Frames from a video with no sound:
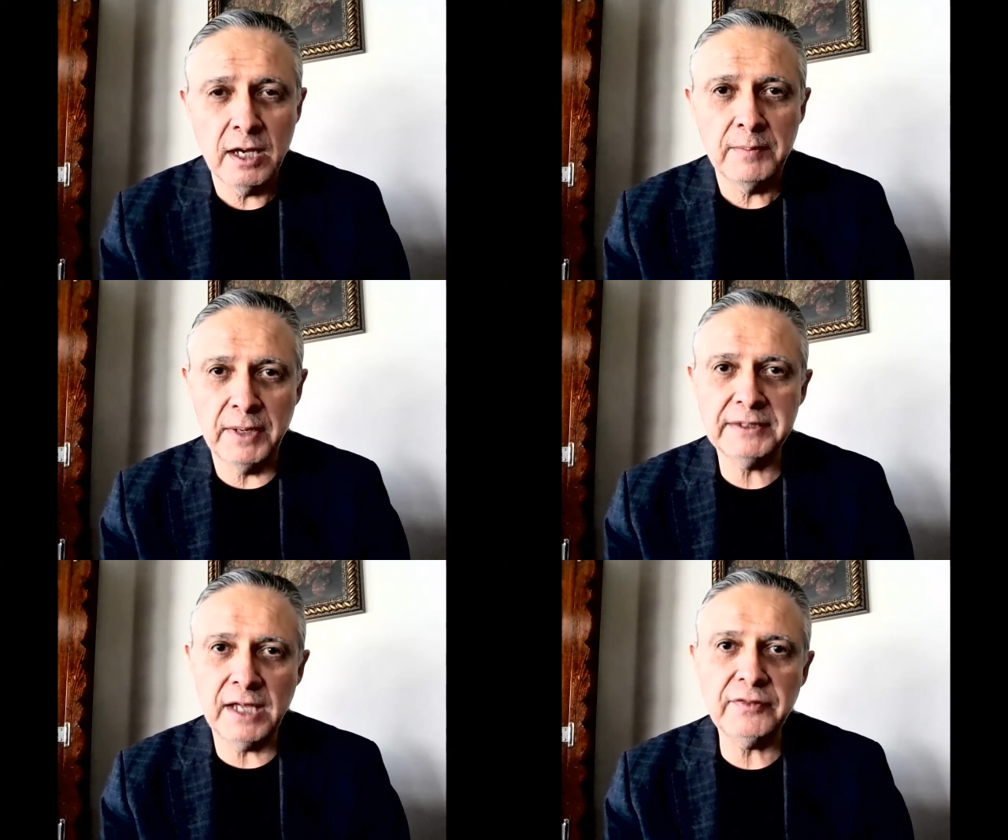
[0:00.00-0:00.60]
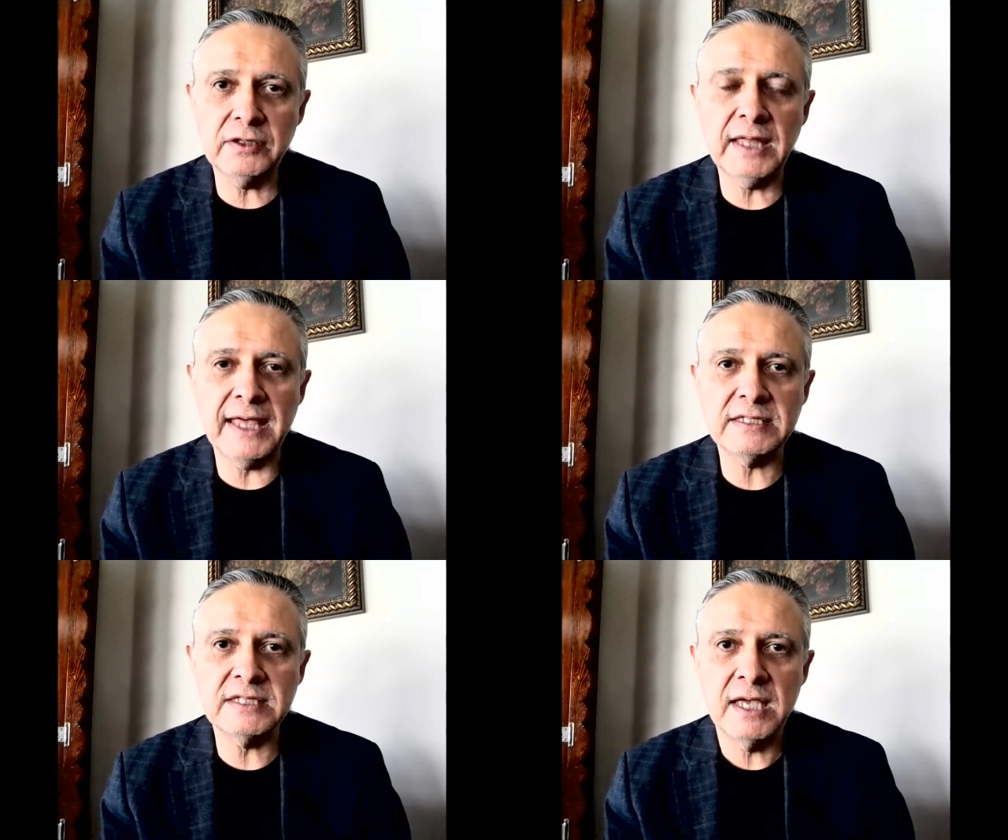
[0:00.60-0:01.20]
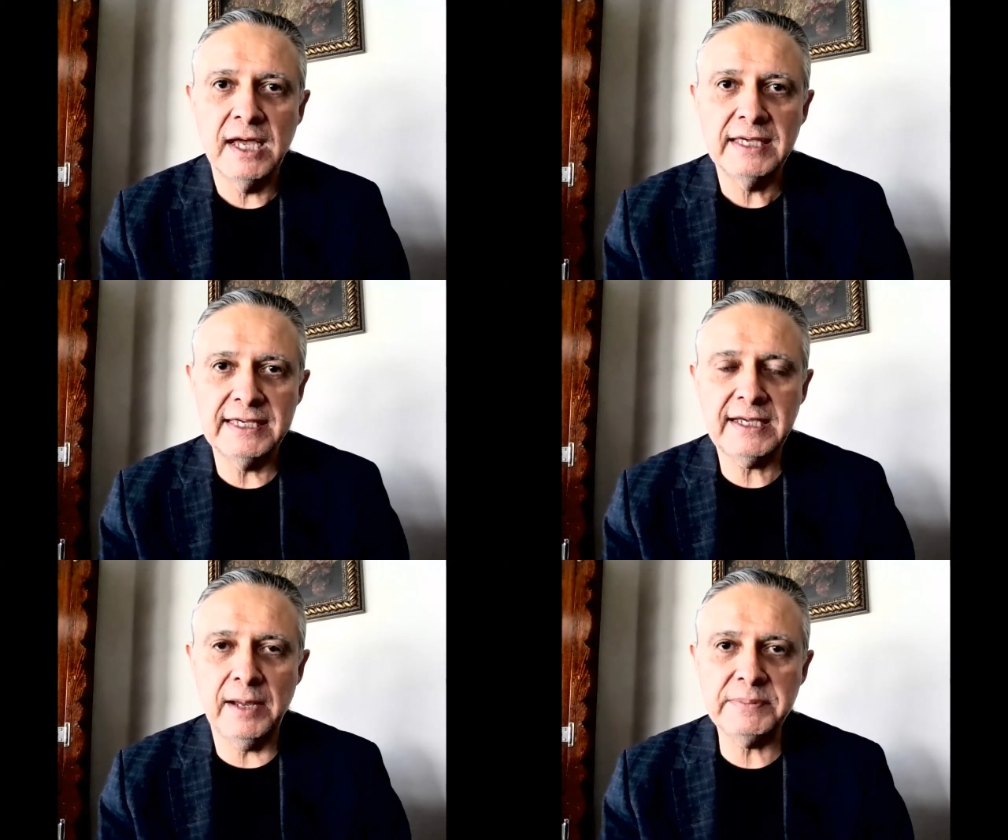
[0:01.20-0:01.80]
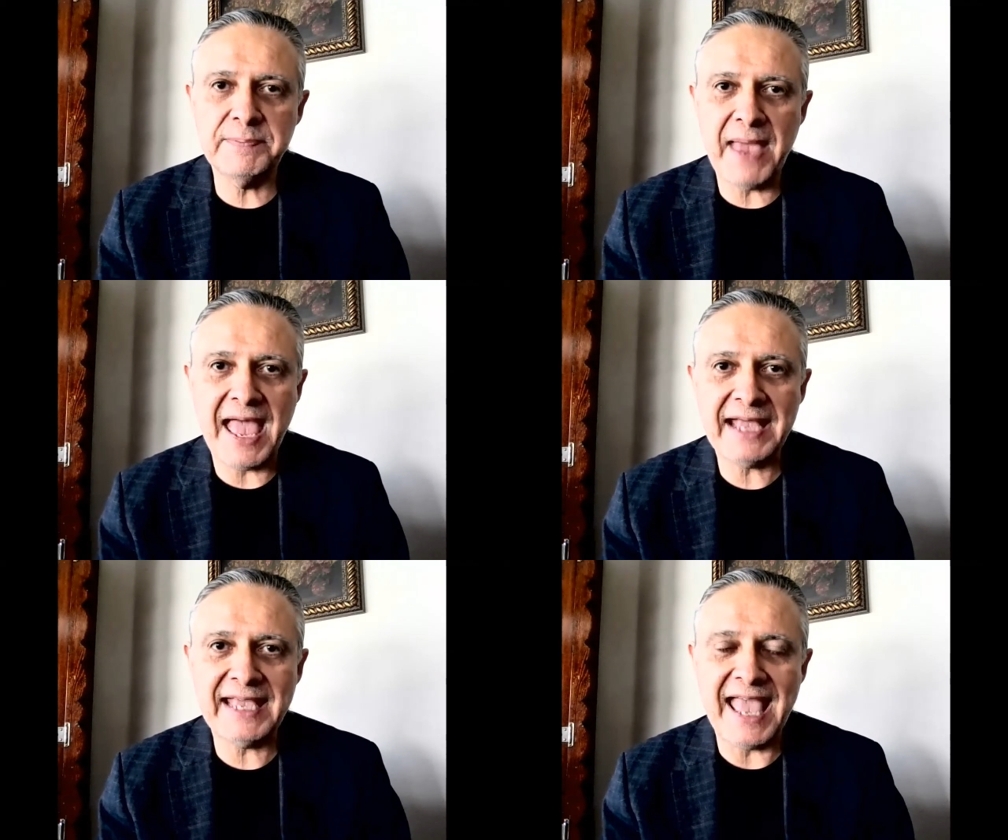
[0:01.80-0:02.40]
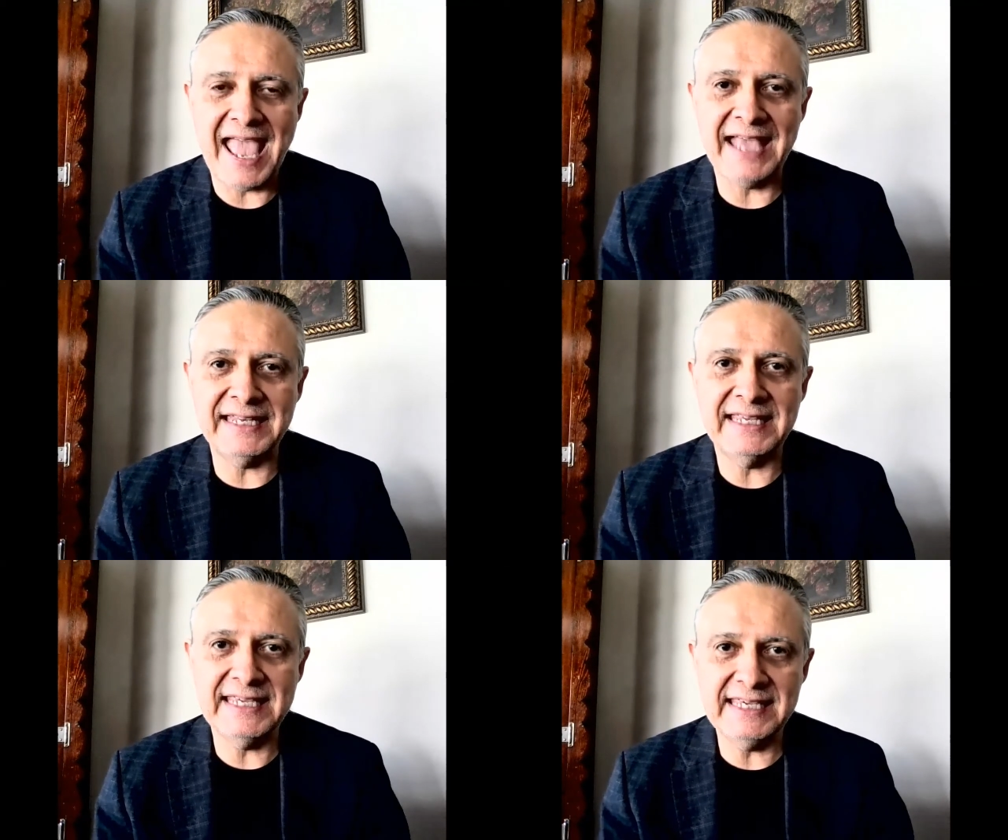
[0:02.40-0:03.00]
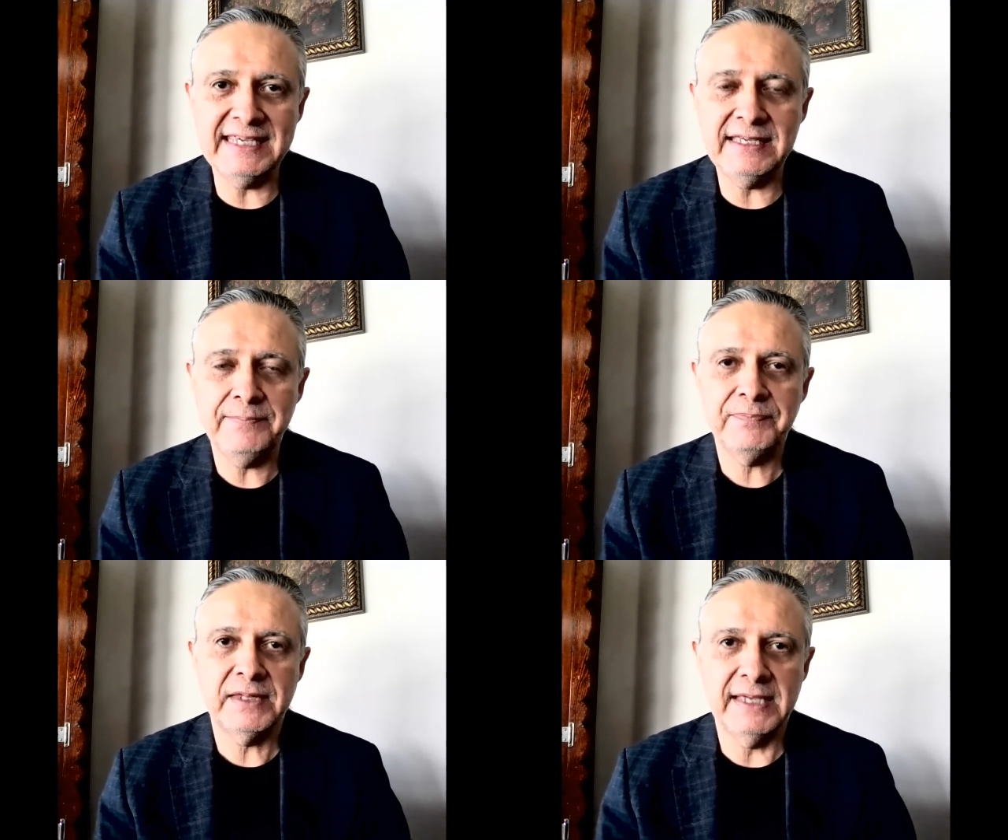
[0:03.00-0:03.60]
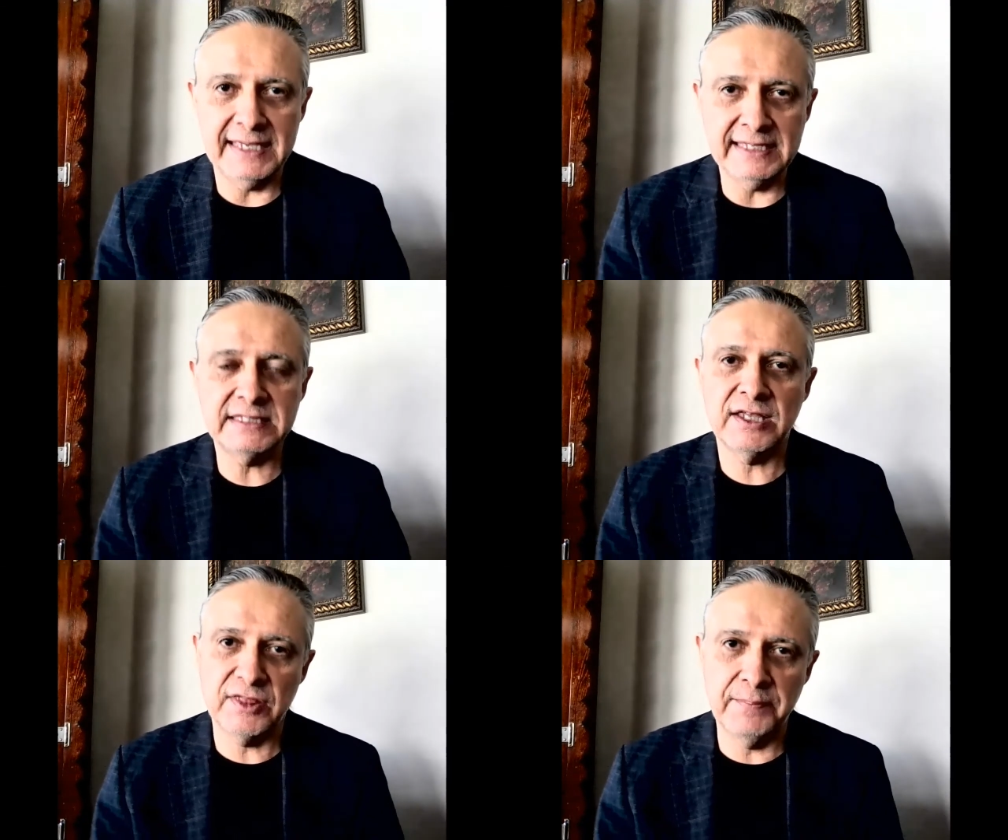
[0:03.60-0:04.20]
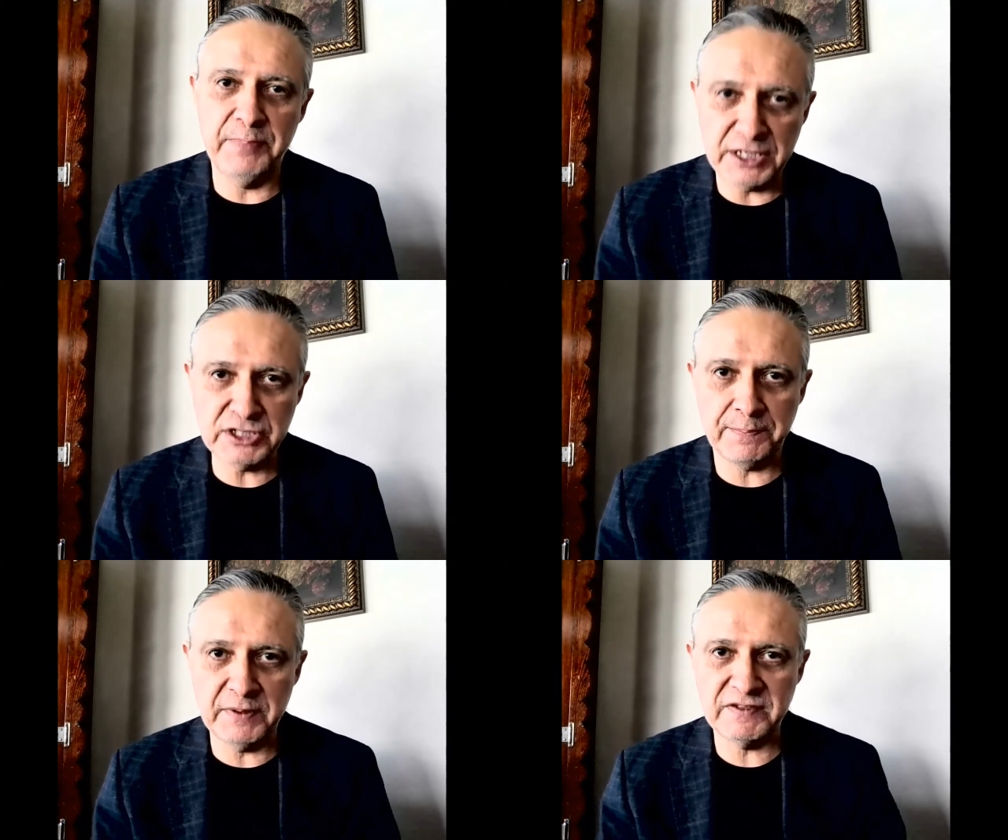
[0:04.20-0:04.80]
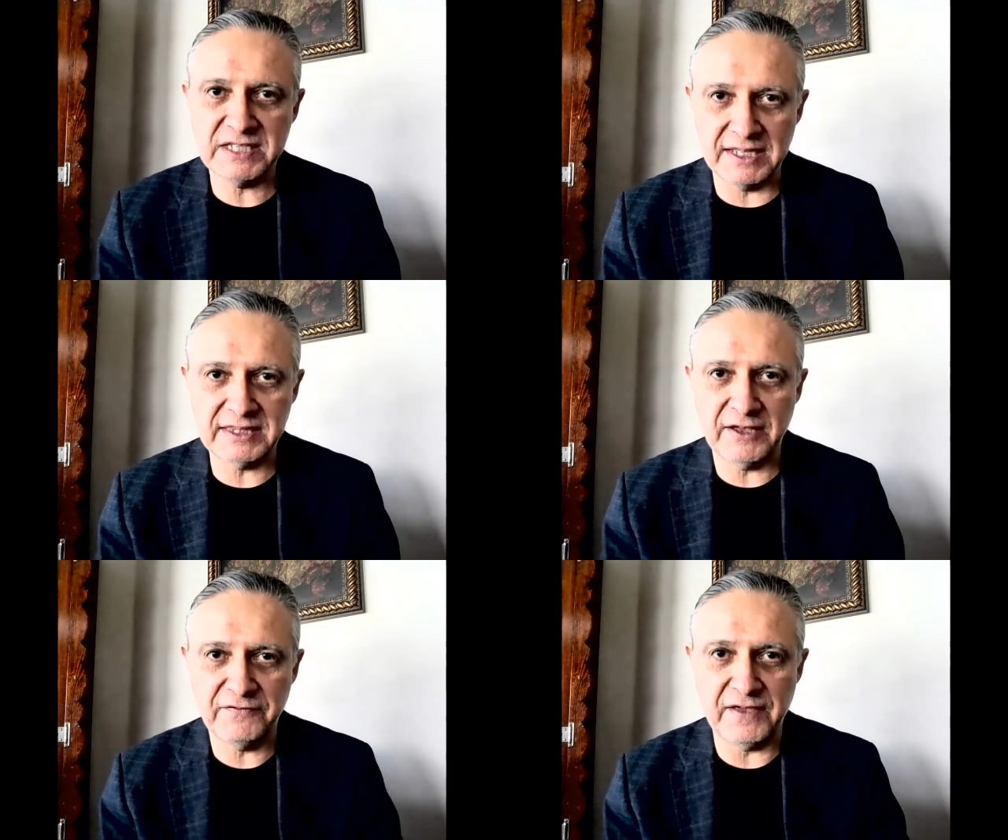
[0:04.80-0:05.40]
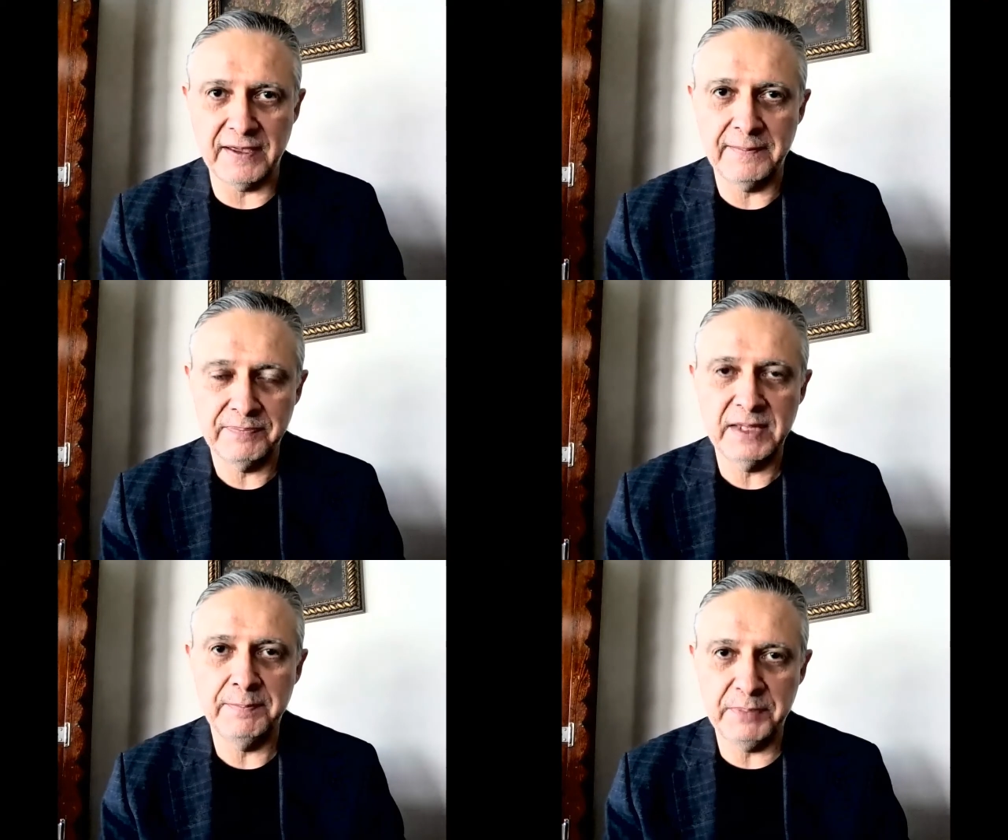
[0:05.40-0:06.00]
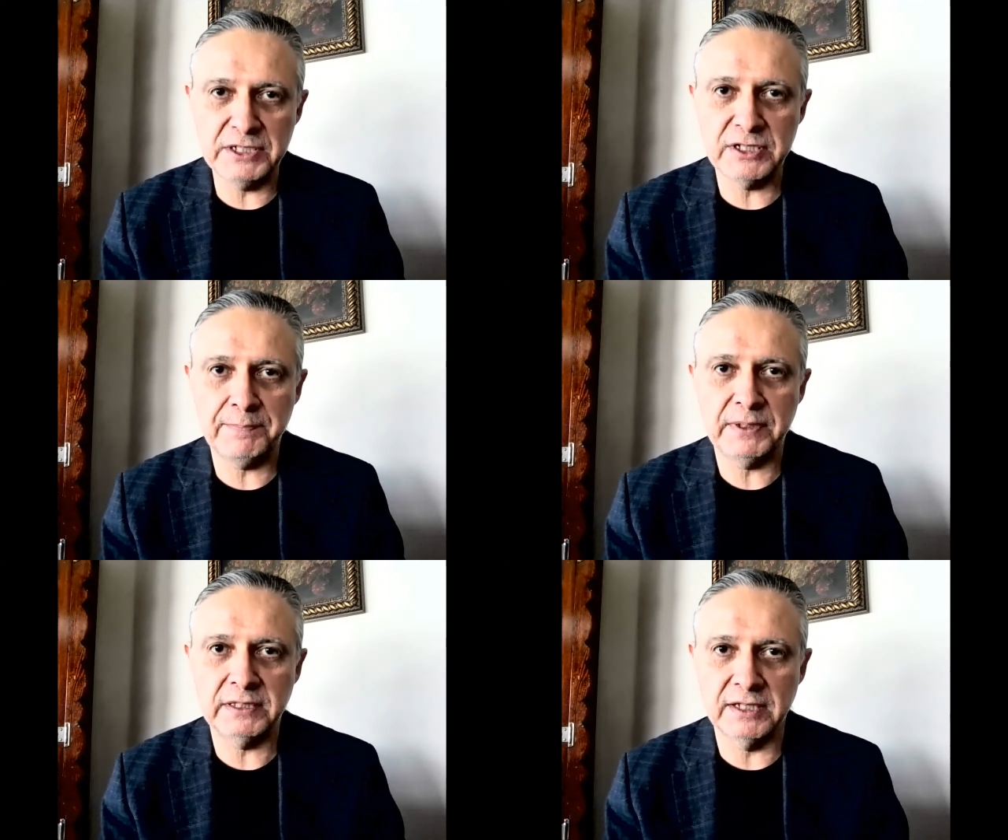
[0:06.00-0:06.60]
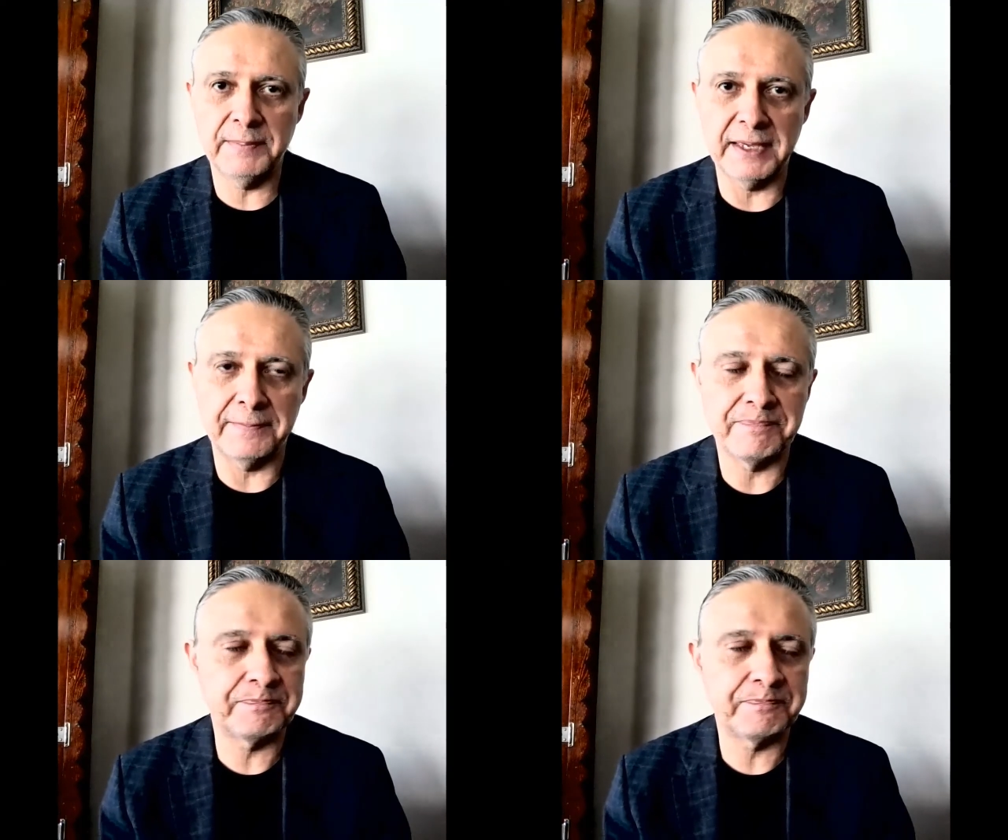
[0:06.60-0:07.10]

but nonetheless, he comes back and he is the Bishop of Santa Fe, Bishop Lamy.